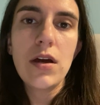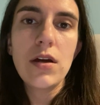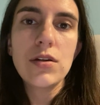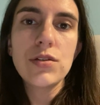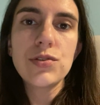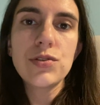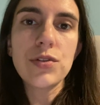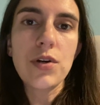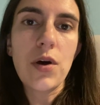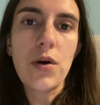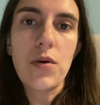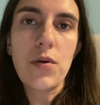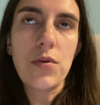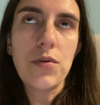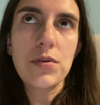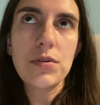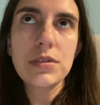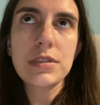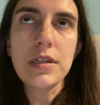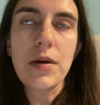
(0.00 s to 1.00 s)

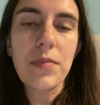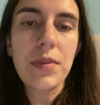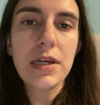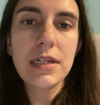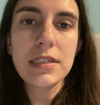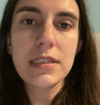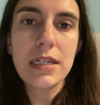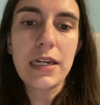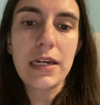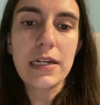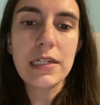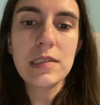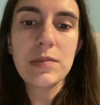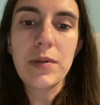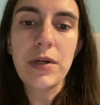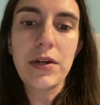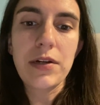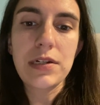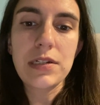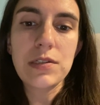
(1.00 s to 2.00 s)
So some things that I
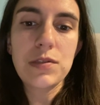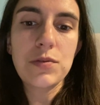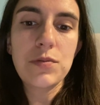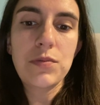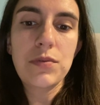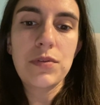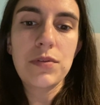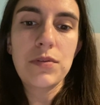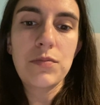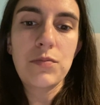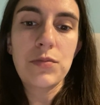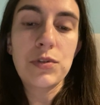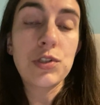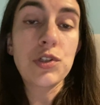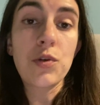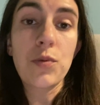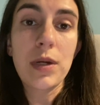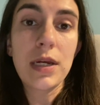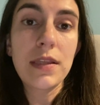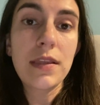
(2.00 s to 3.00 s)
experienced
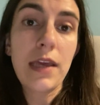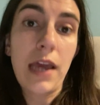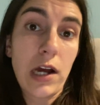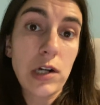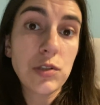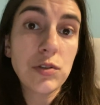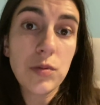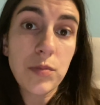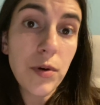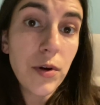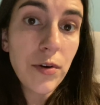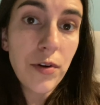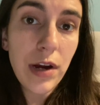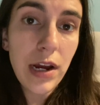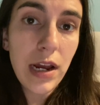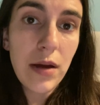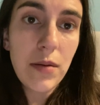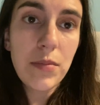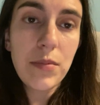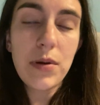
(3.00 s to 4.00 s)
doing the actual
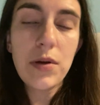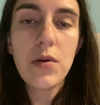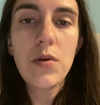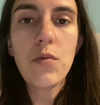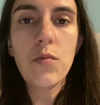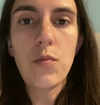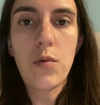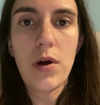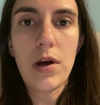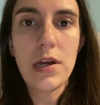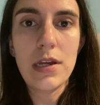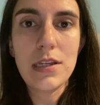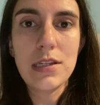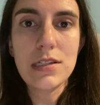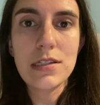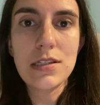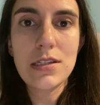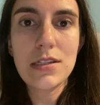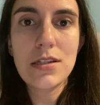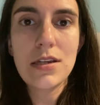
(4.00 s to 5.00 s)
program
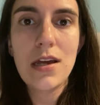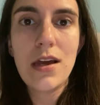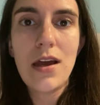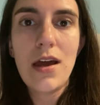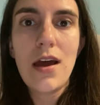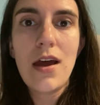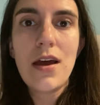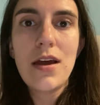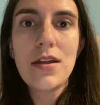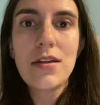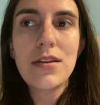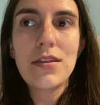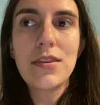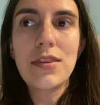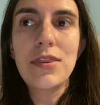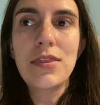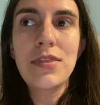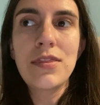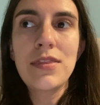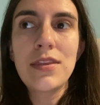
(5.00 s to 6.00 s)
was
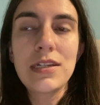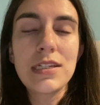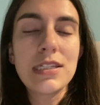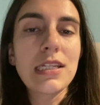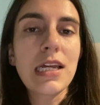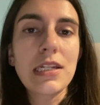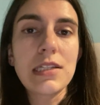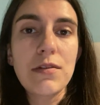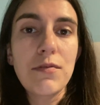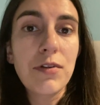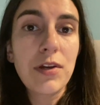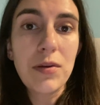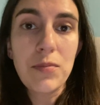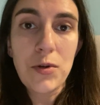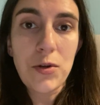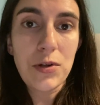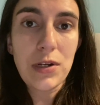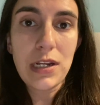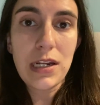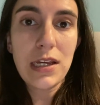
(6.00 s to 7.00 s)
this sense of
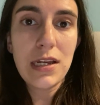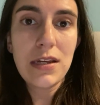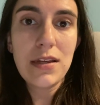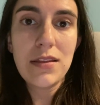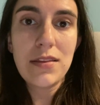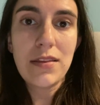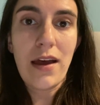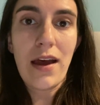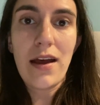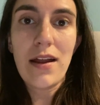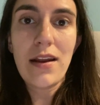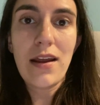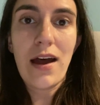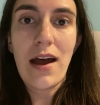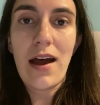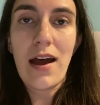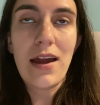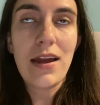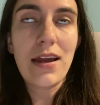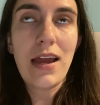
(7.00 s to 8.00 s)
community that
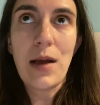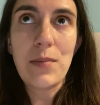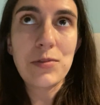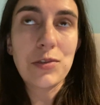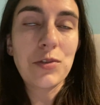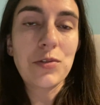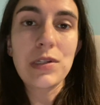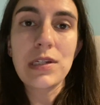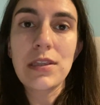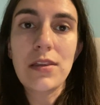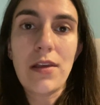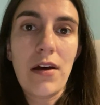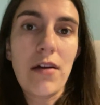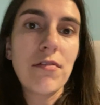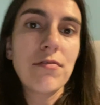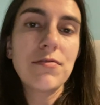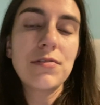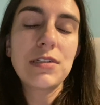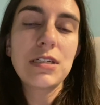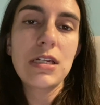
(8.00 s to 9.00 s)
I absolutely
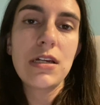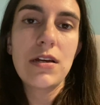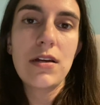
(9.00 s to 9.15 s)
loved.